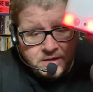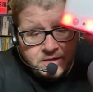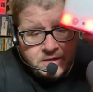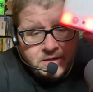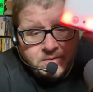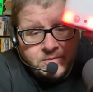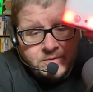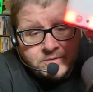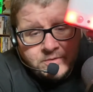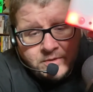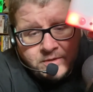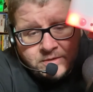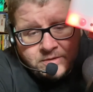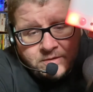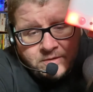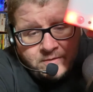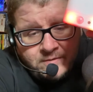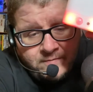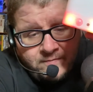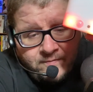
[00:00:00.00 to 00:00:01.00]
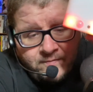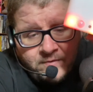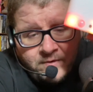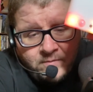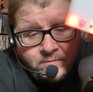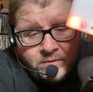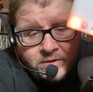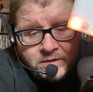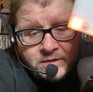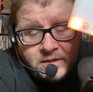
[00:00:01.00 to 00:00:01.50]
demonstration of
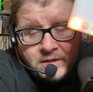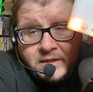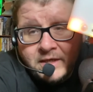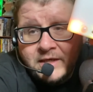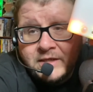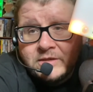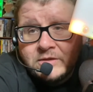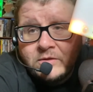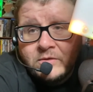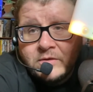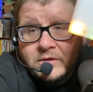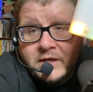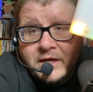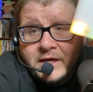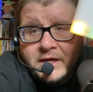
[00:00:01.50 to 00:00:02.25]
what the lights look like,